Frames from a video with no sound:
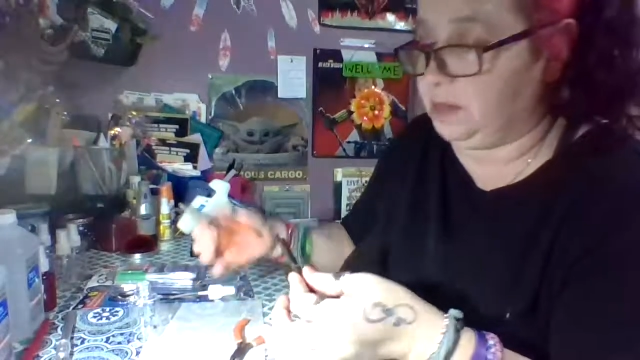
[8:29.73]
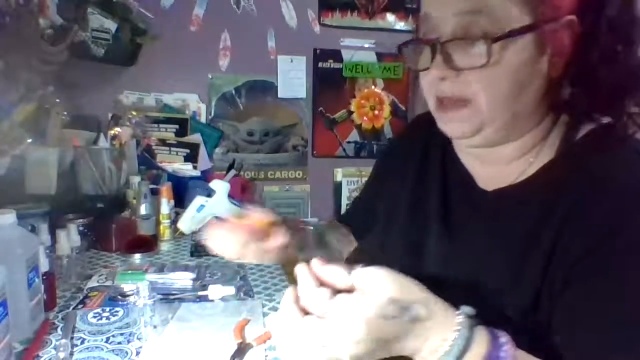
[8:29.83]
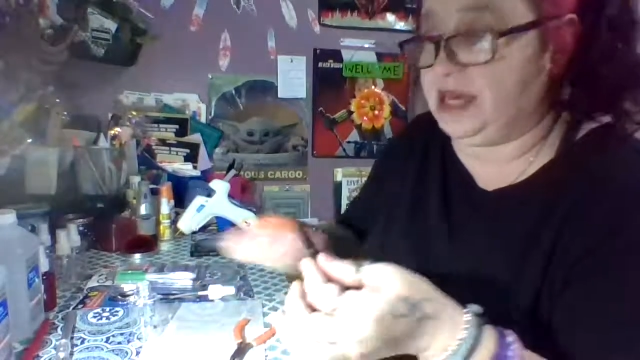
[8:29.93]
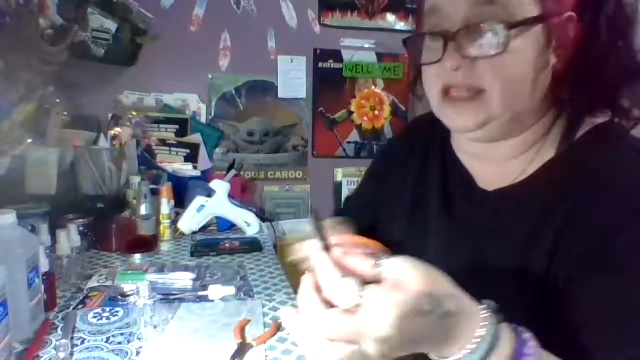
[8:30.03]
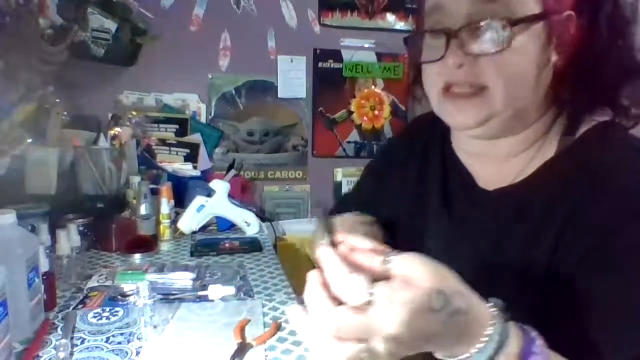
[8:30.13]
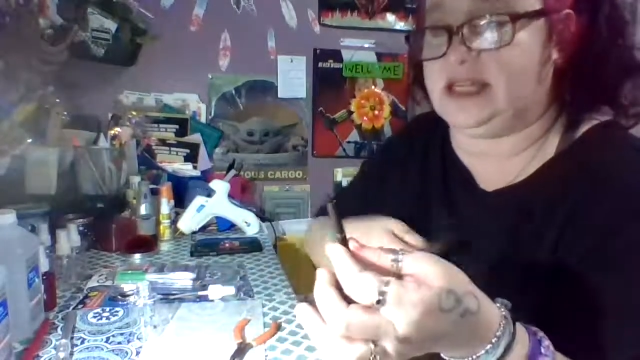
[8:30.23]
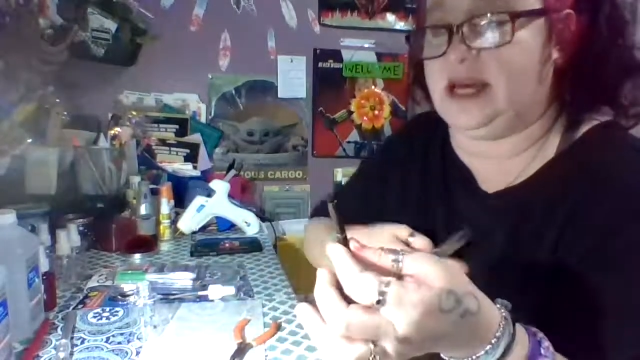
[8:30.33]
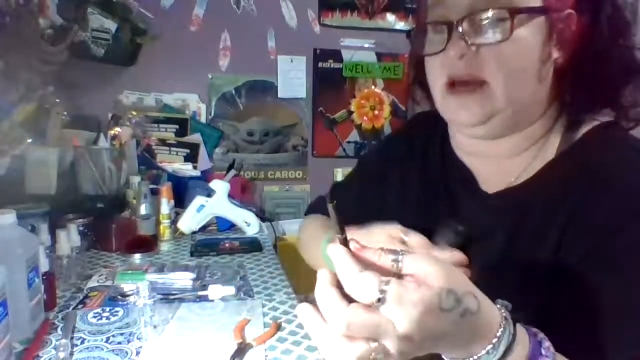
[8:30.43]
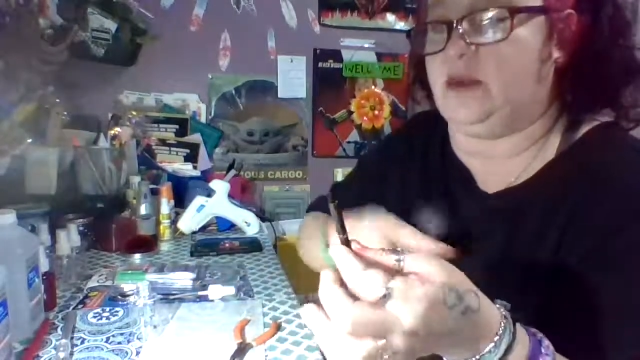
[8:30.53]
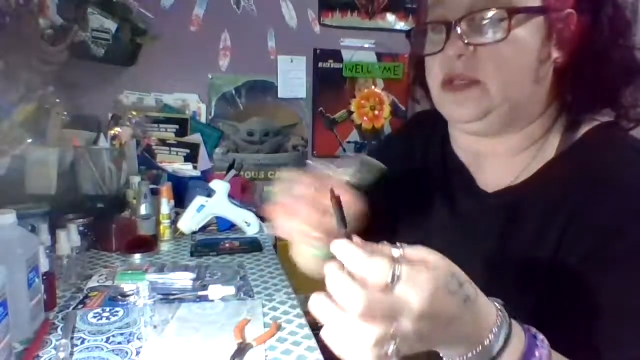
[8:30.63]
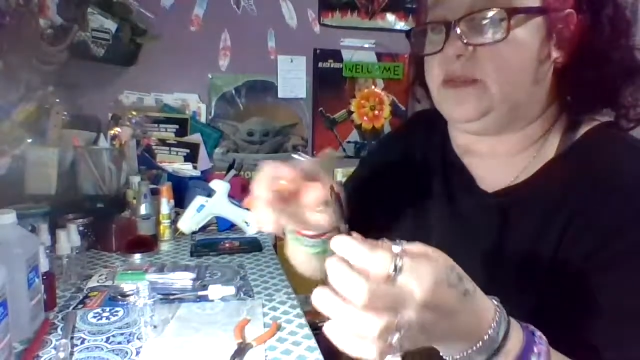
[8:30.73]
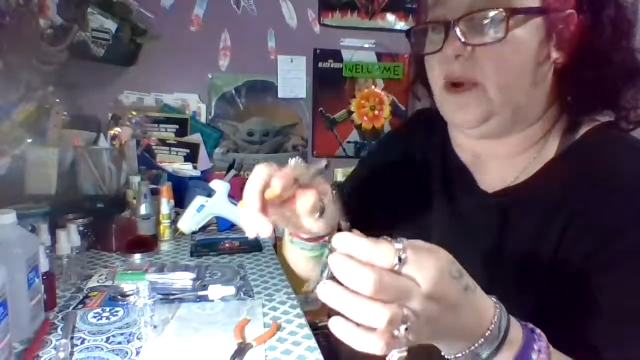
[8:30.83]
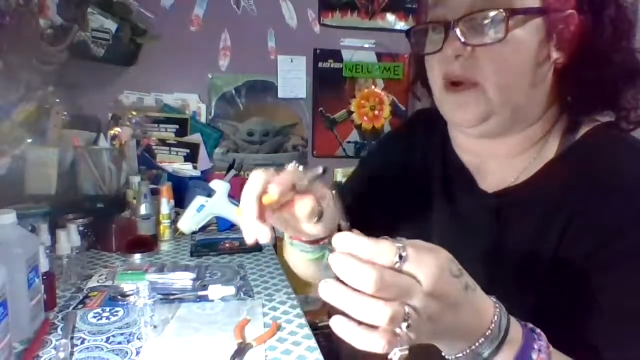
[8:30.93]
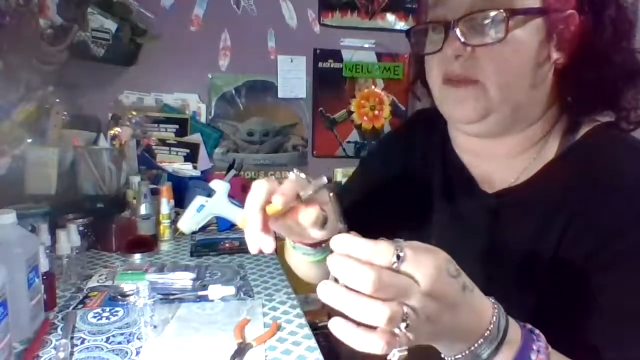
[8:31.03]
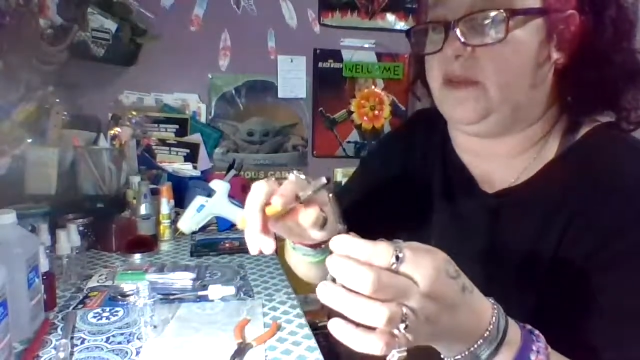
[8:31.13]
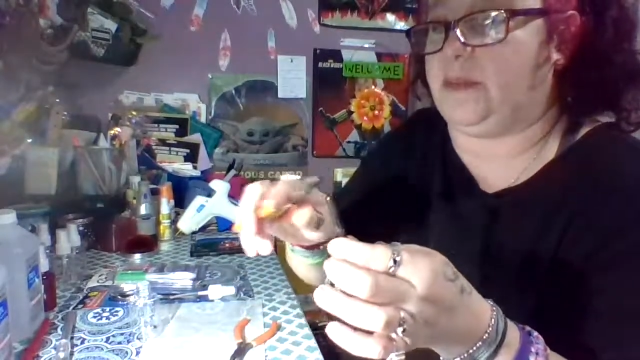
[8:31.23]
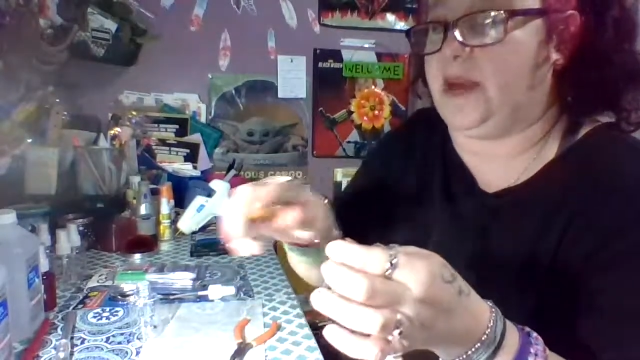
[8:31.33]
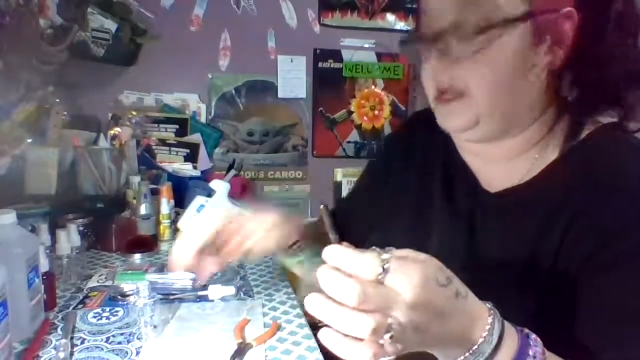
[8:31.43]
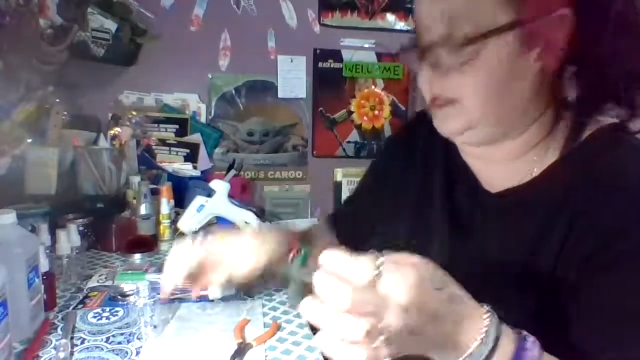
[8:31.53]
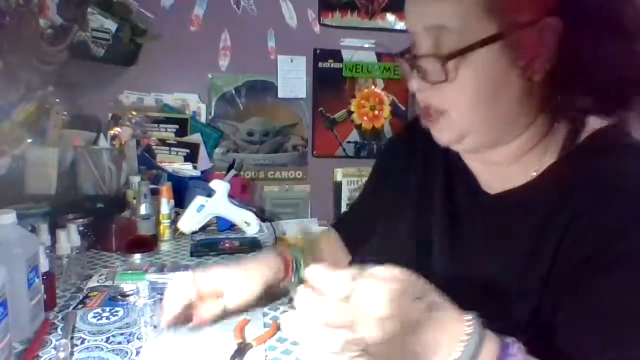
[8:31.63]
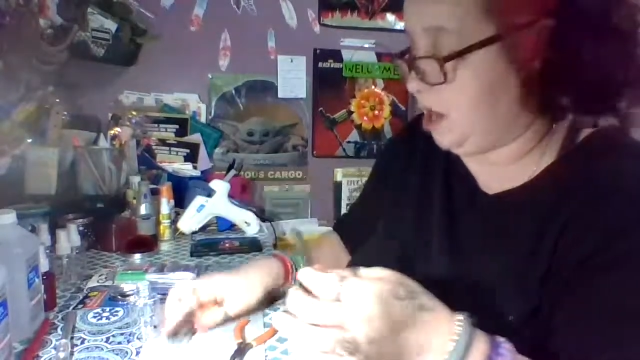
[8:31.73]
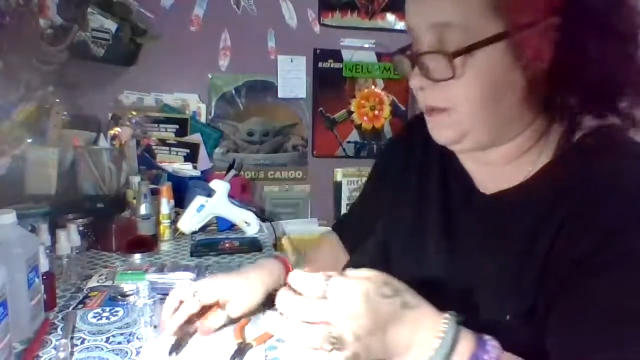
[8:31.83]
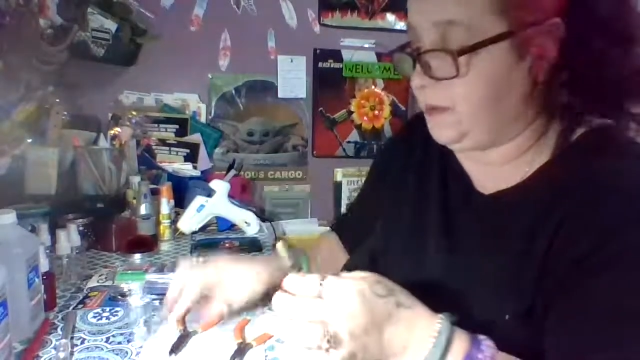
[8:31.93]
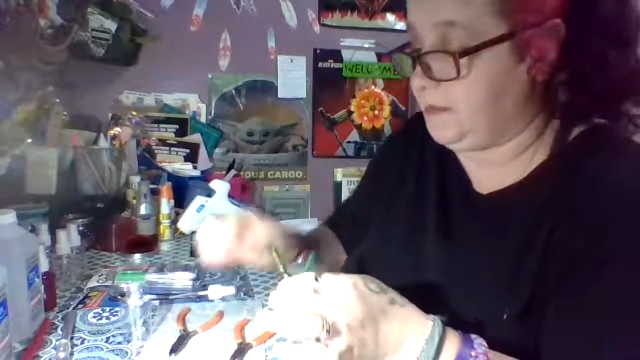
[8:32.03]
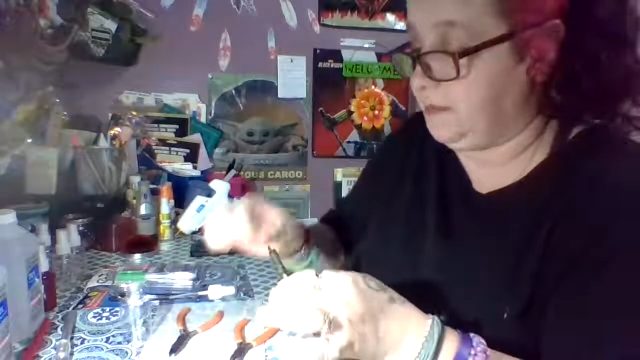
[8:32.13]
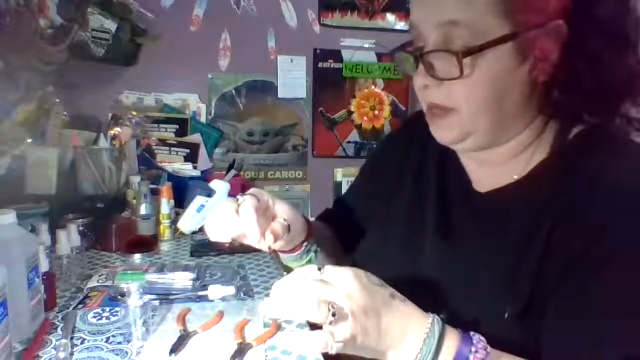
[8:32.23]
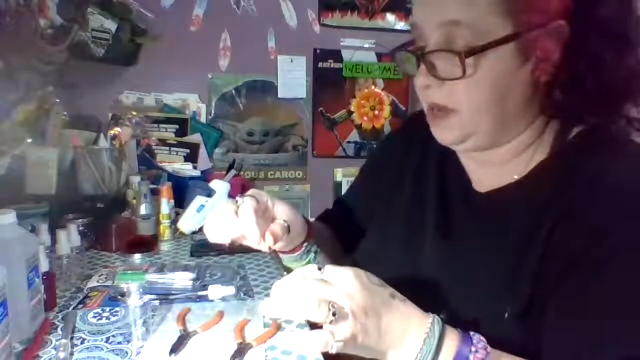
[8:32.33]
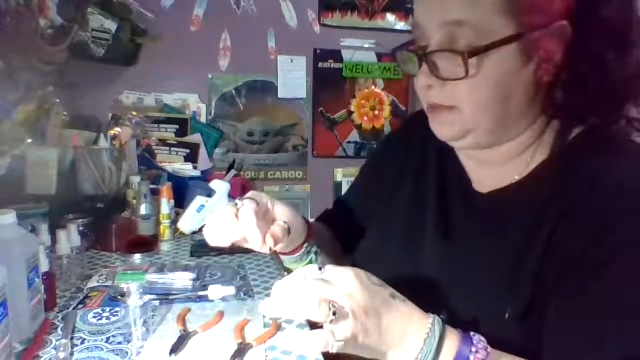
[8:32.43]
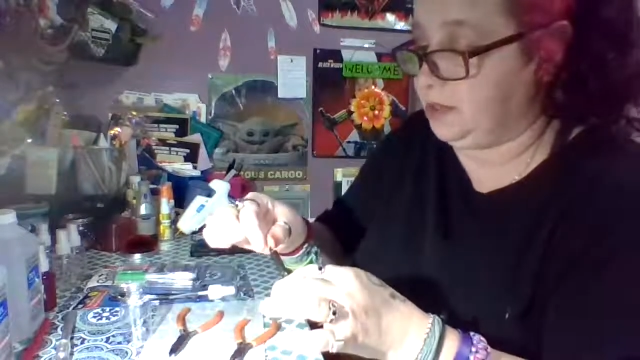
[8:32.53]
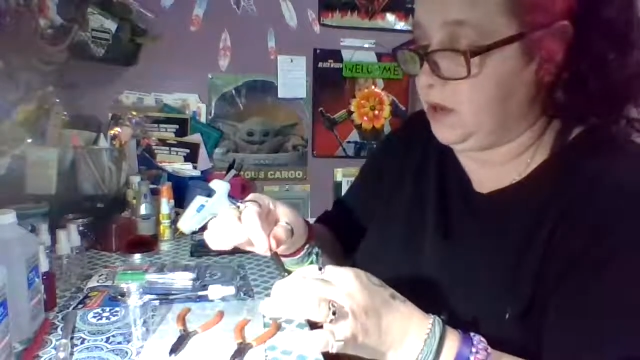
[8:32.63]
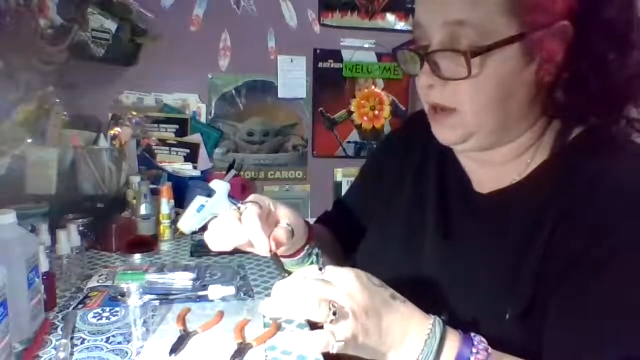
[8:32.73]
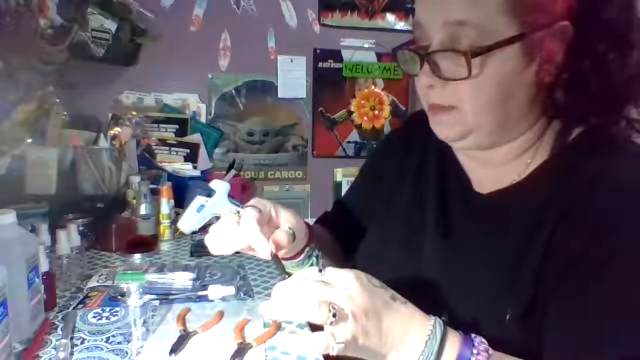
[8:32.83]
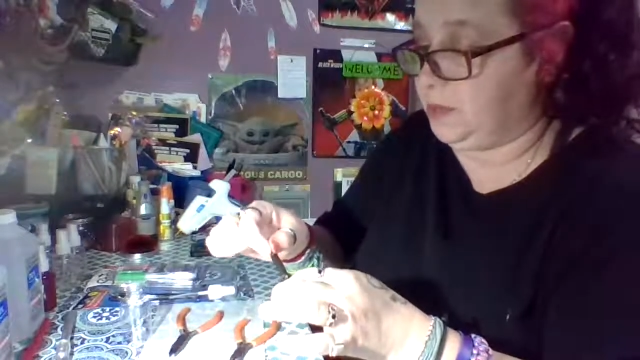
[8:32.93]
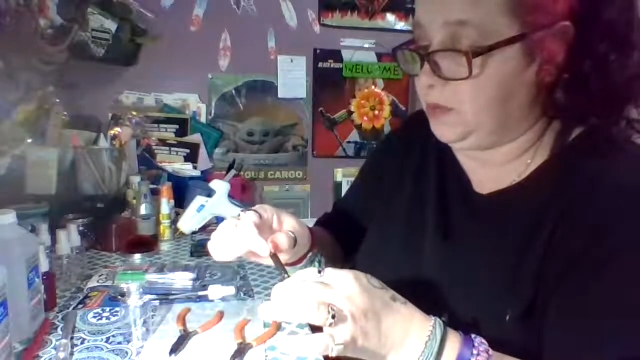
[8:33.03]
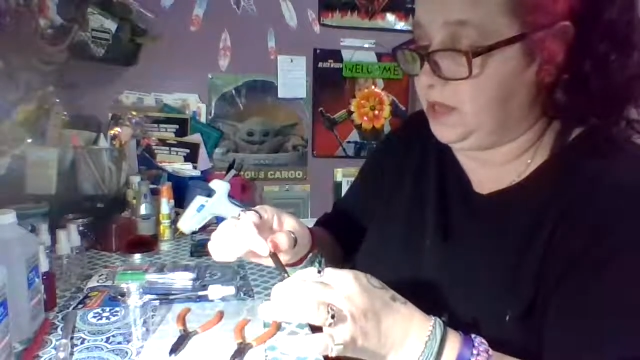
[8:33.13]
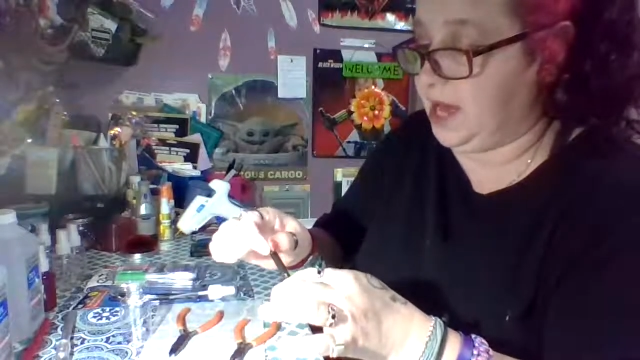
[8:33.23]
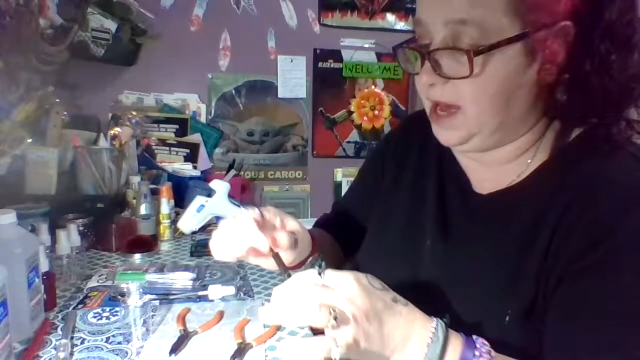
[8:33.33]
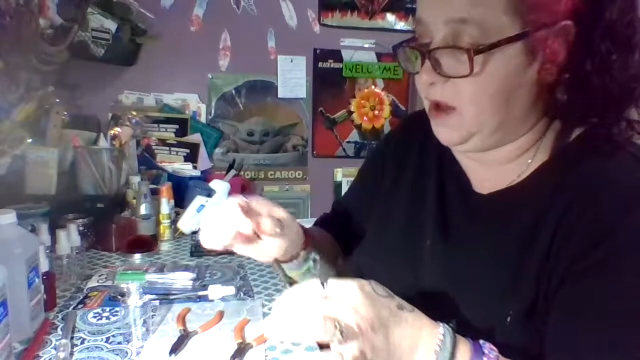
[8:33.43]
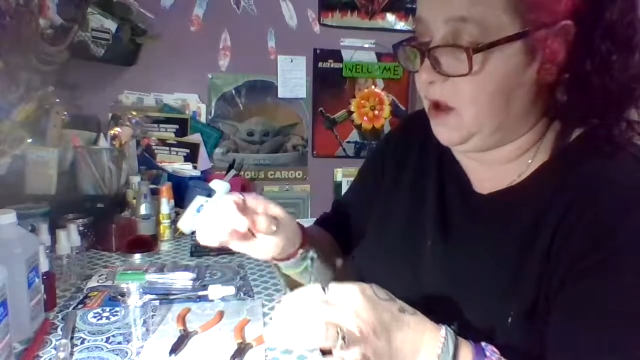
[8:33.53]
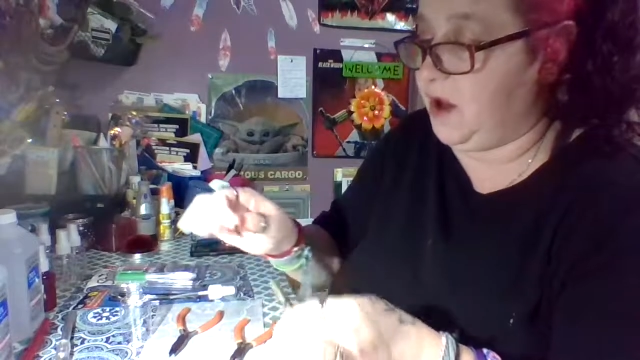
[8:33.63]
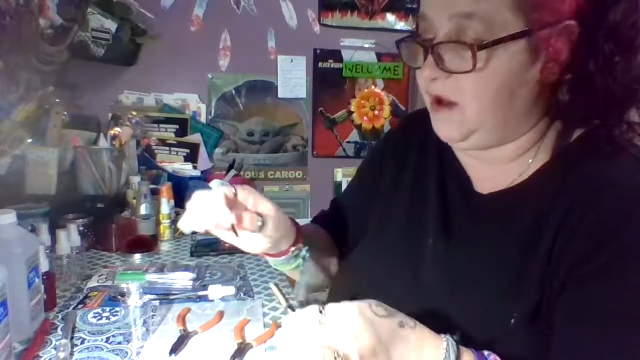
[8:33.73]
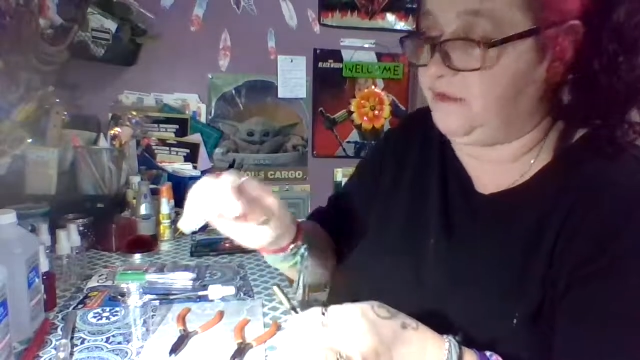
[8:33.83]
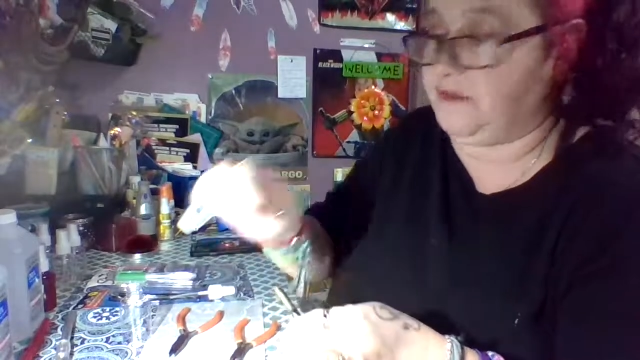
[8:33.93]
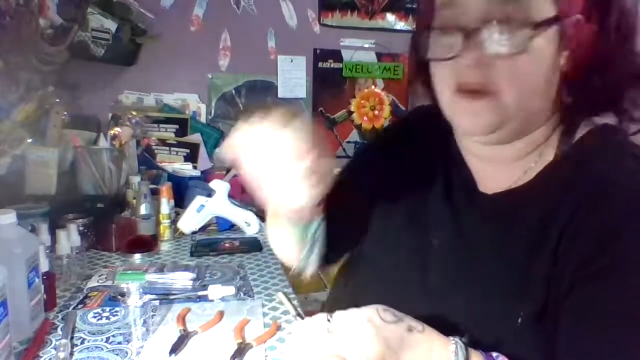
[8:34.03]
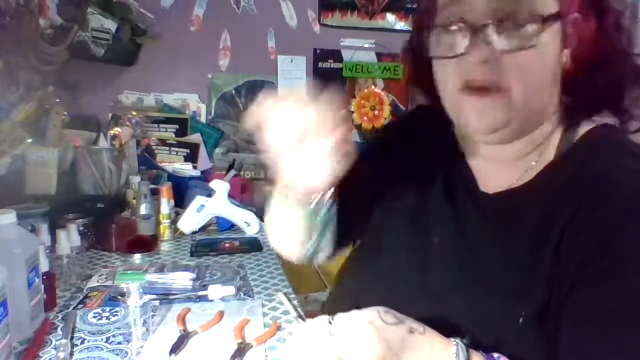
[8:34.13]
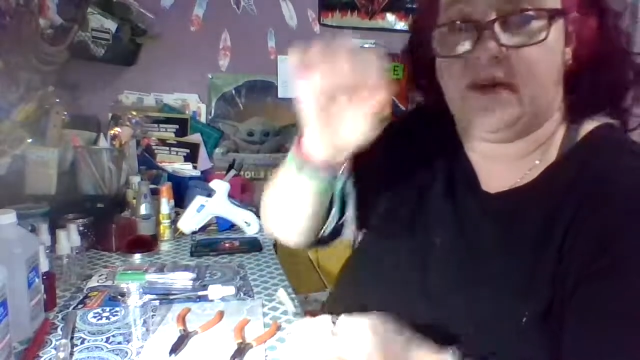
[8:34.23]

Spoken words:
piece that was part of the pen top, I'm going to go ahead and pull that off.